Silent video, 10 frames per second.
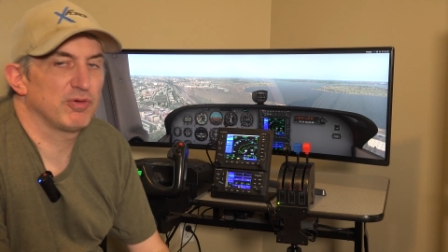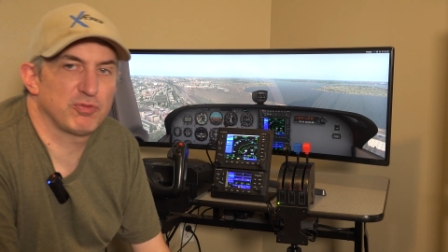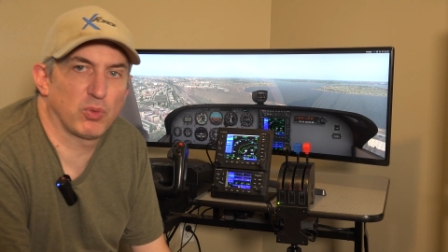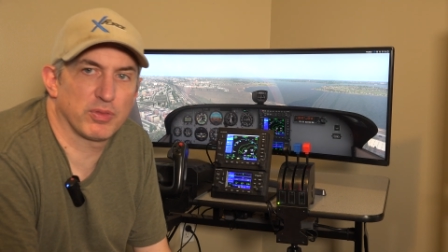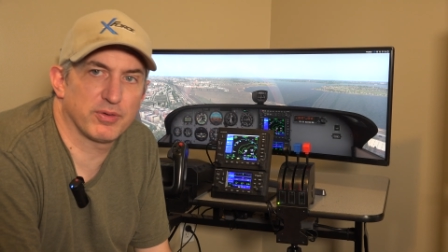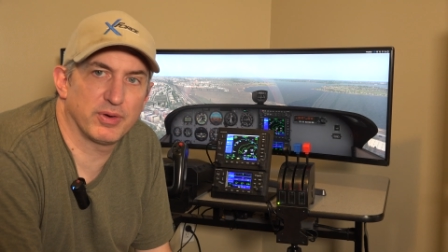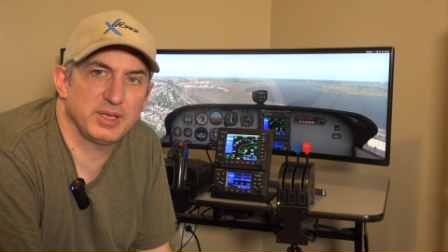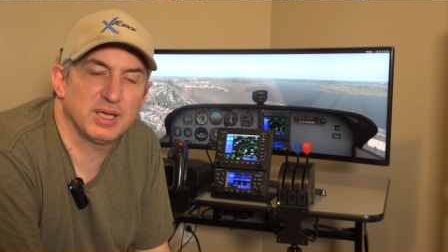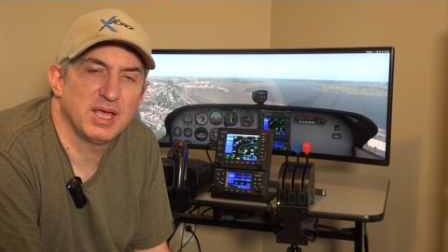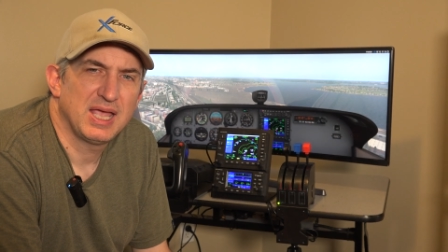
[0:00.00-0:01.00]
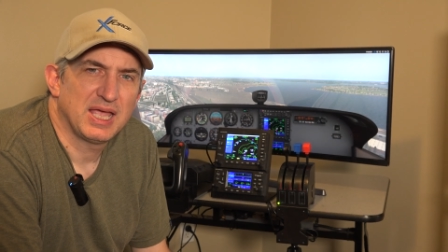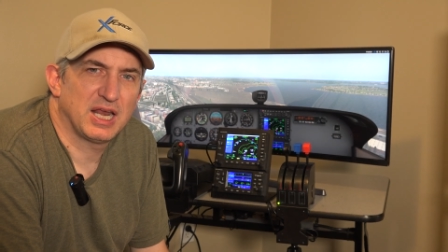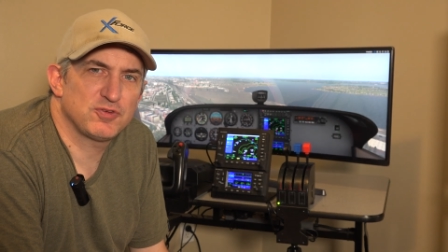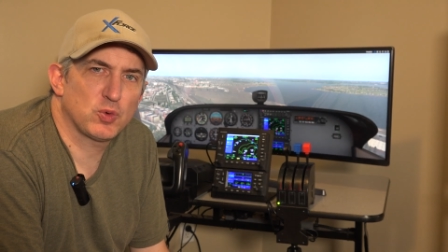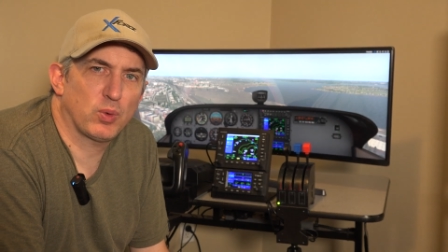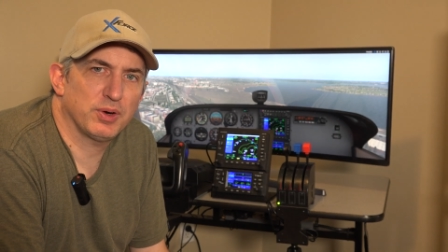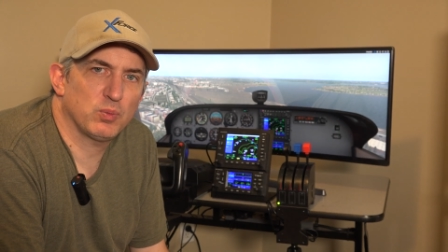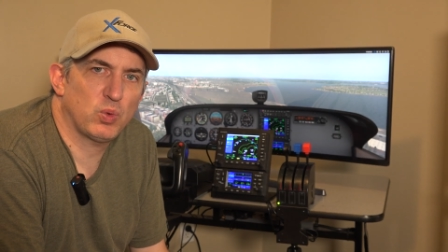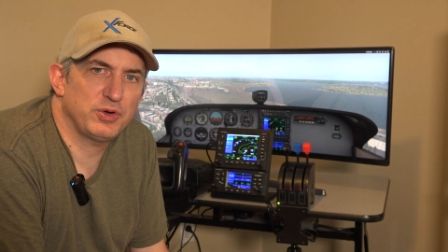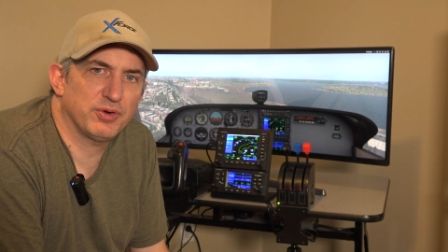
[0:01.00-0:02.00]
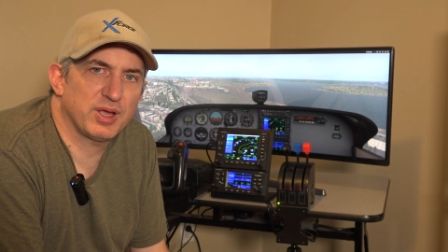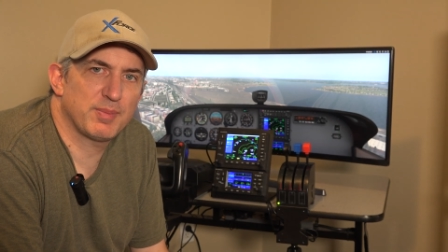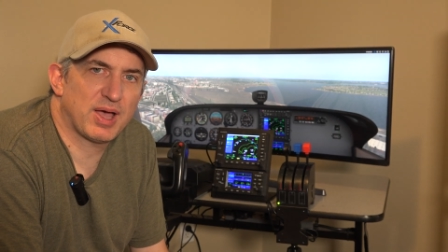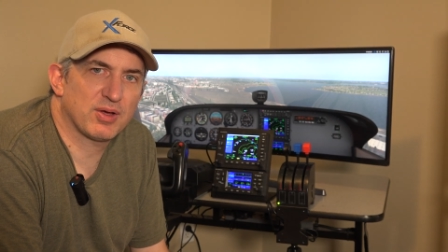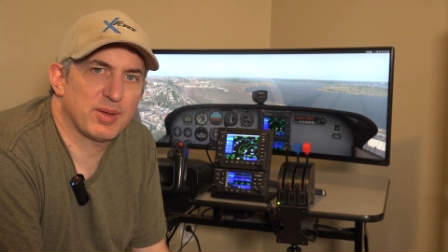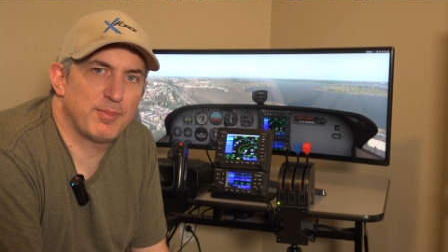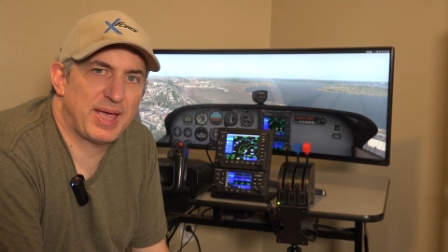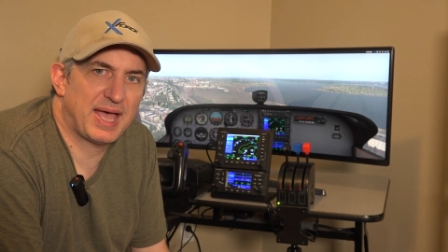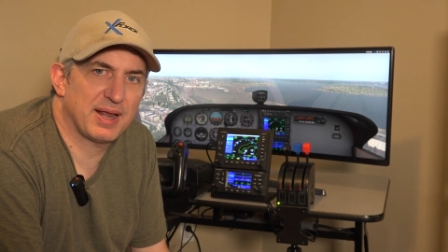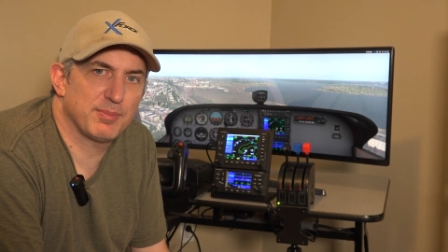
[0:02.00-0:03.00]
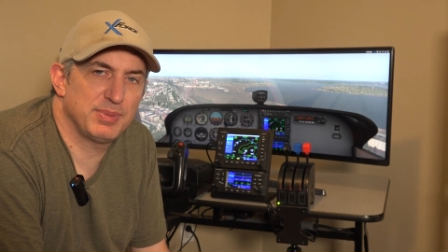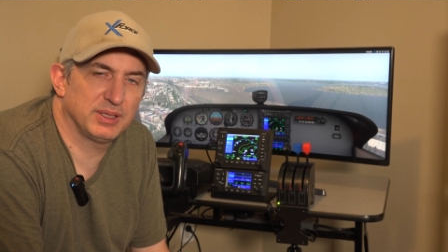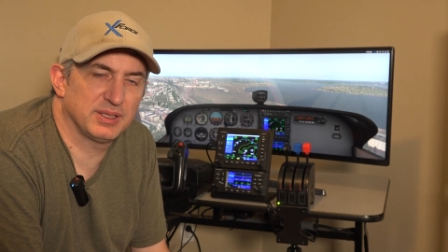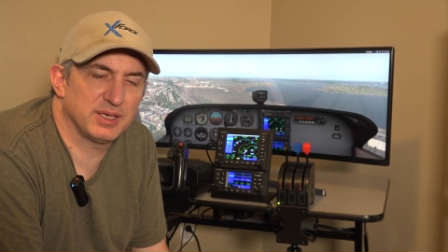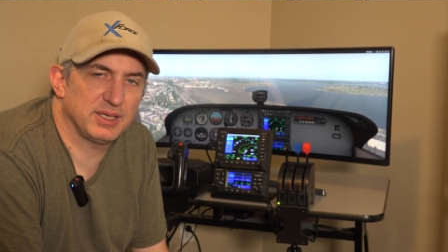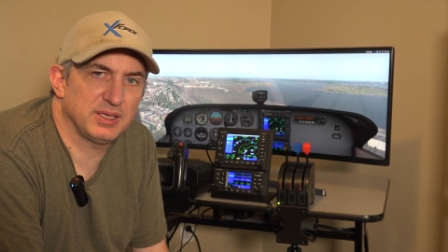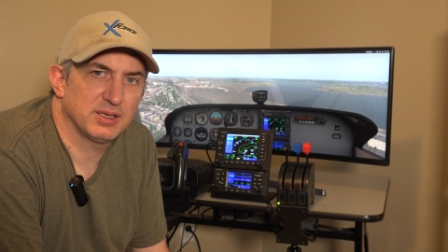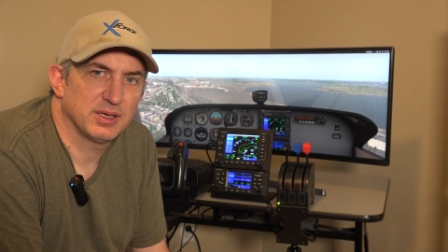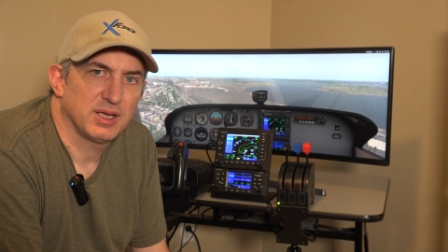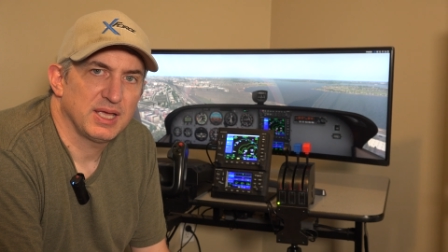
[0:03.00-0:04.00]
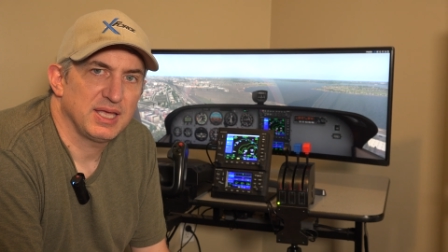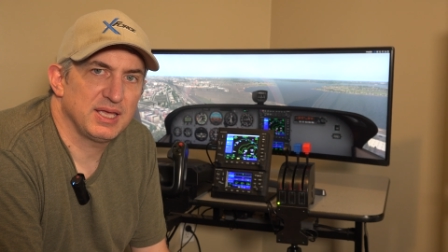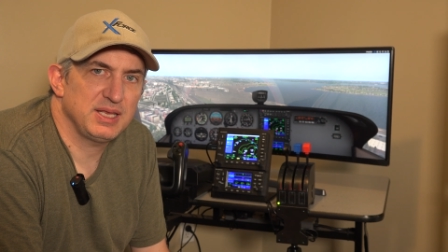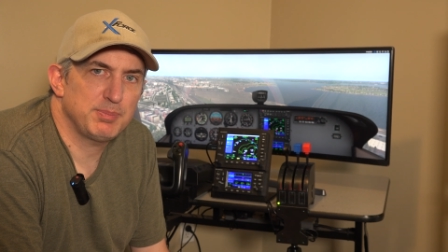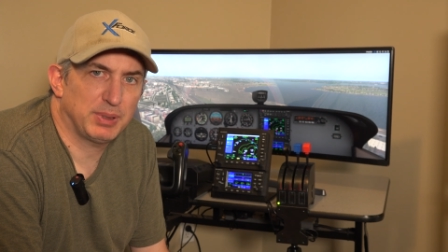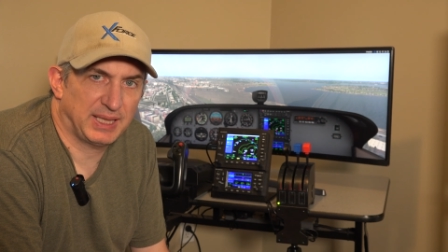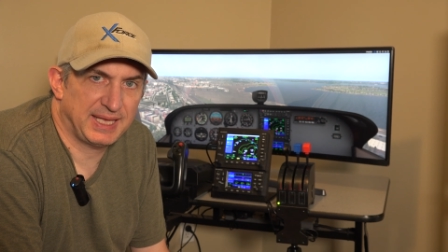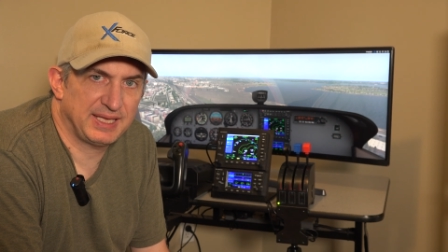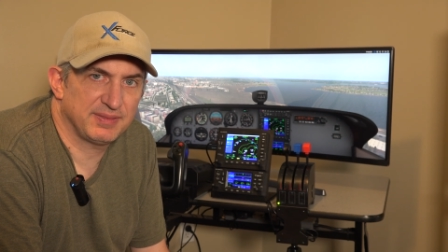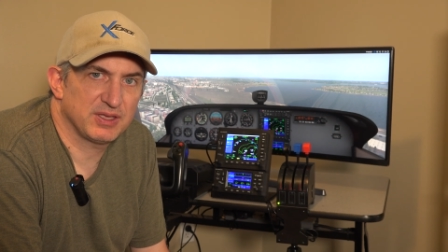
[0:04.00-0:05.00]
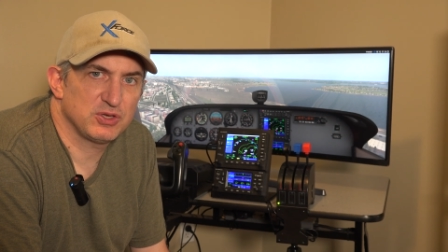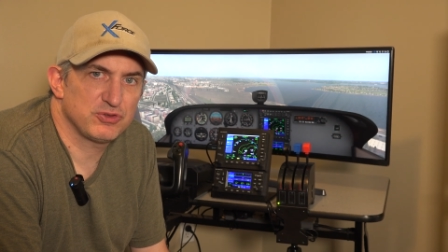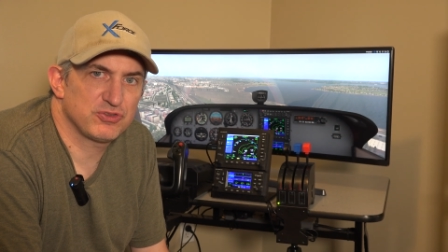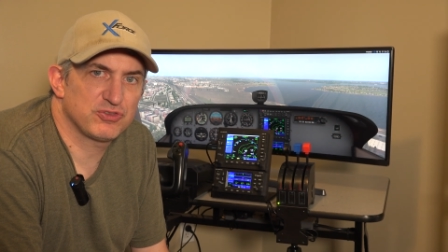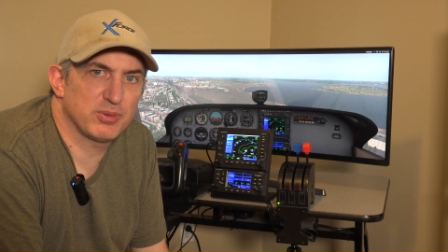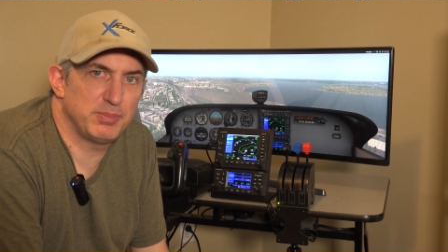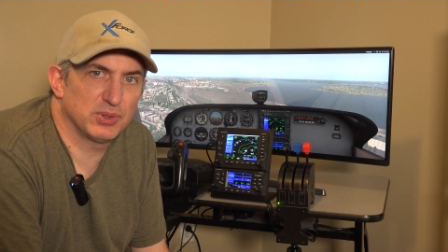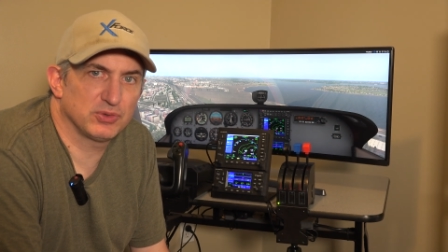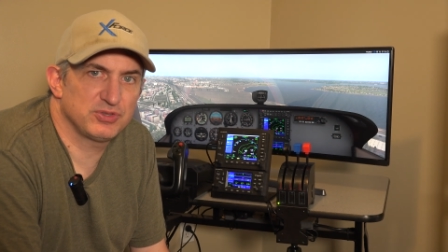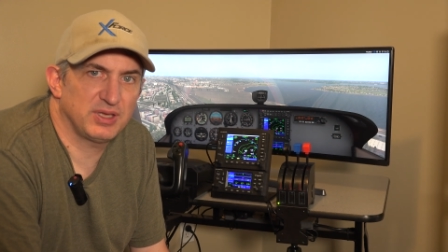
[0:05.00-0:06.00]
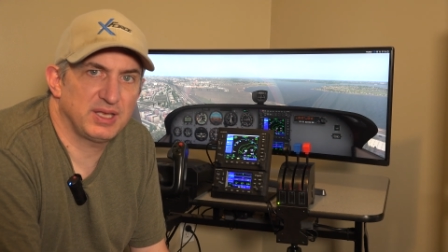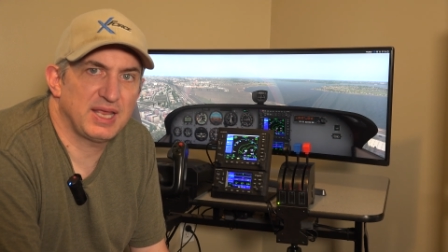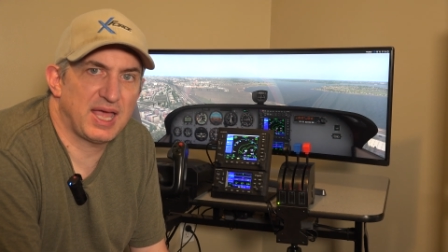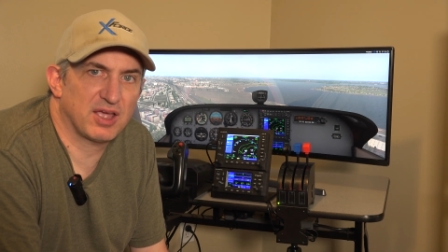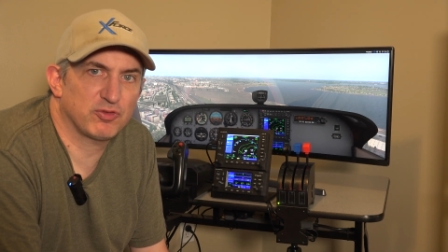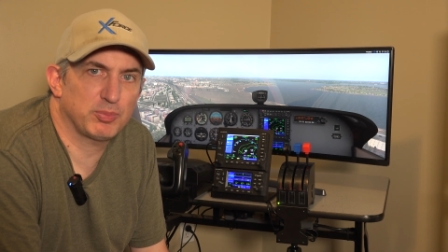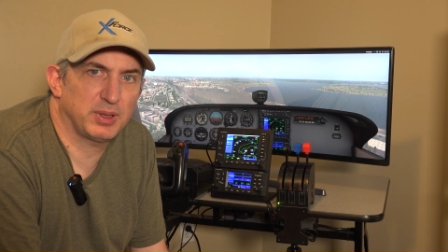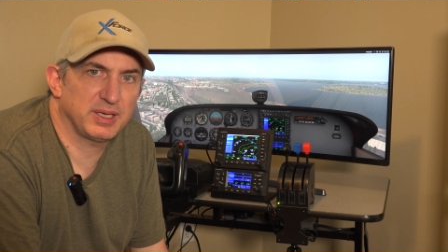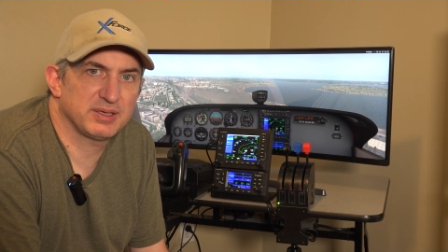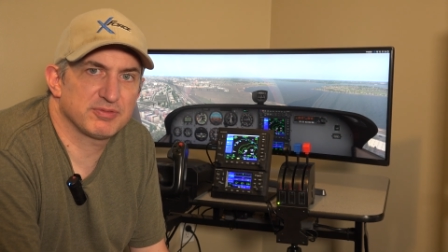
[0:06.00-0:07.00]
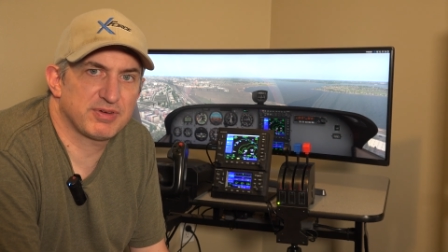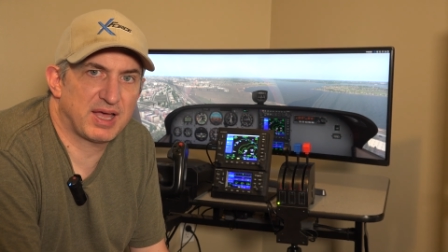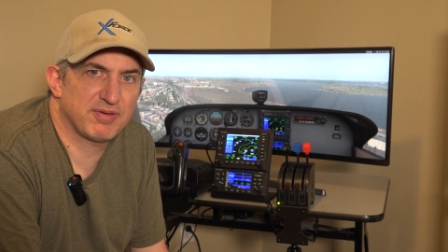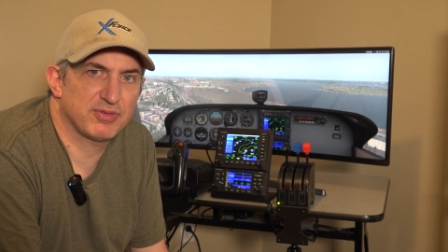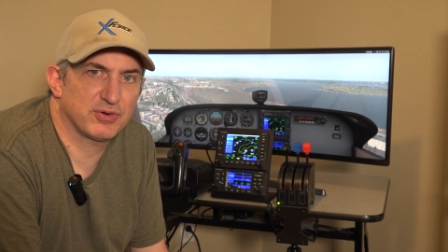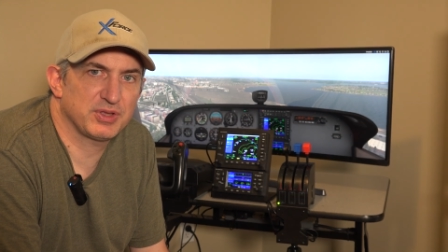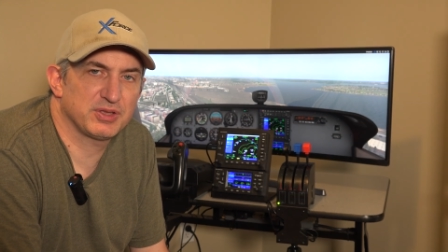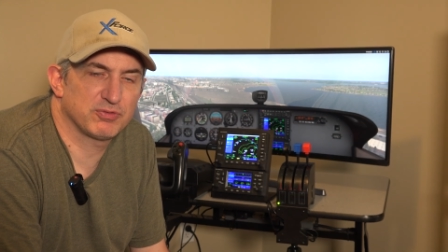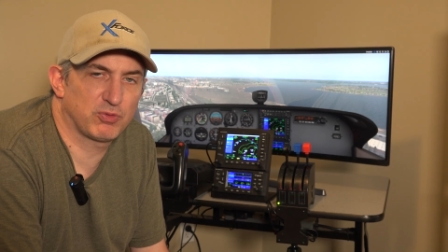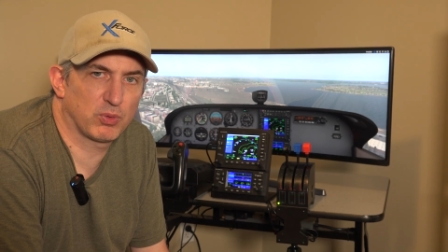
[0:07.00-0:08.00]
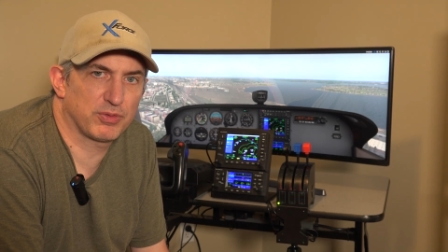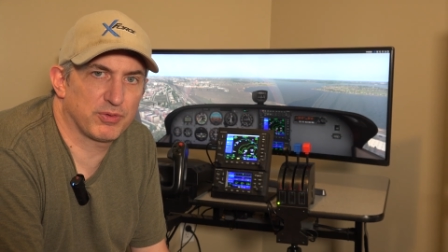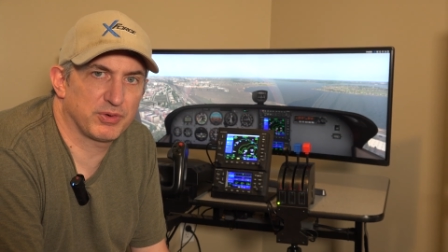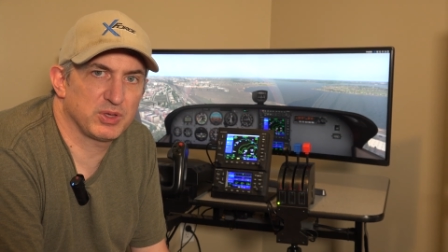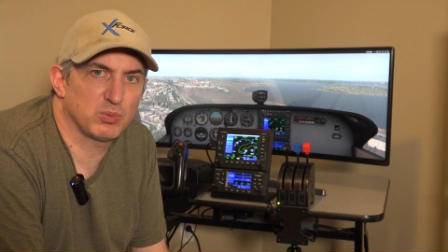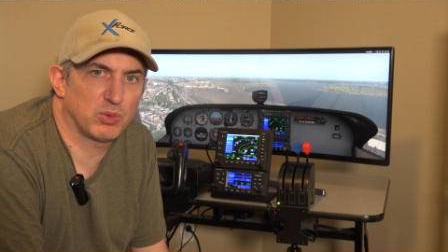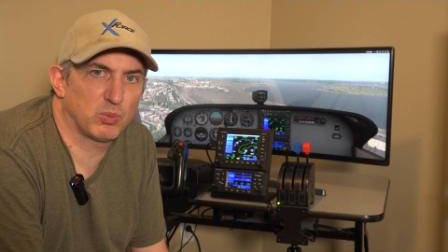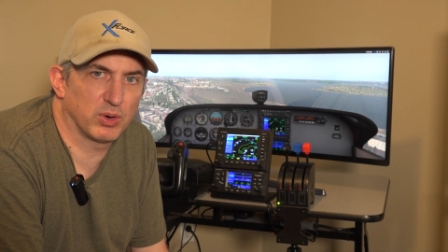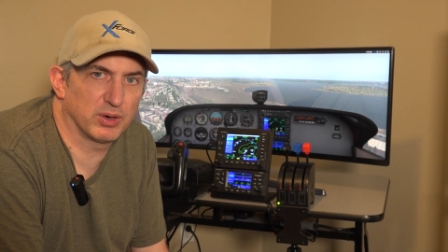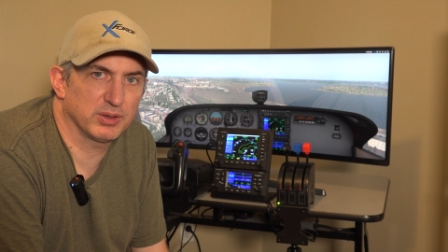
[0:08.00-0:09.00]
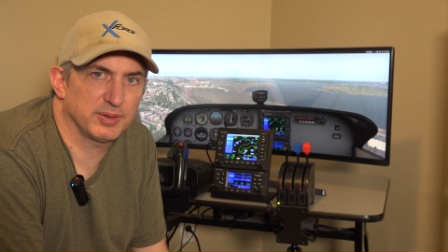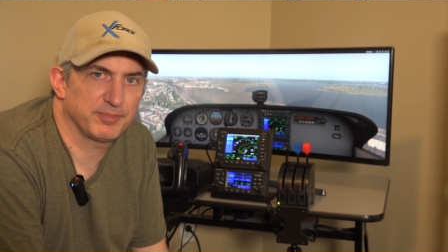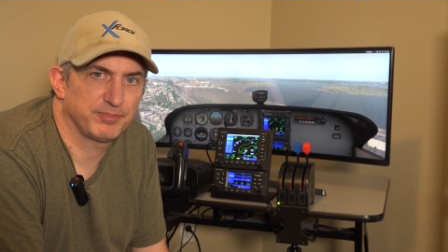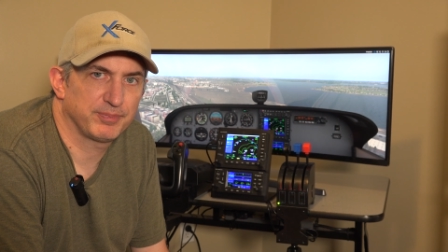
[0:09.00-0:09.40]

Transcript: 430. And if you're wondering about compatibility, any plane that uses the built-in X-Plane 530 and 430 will work.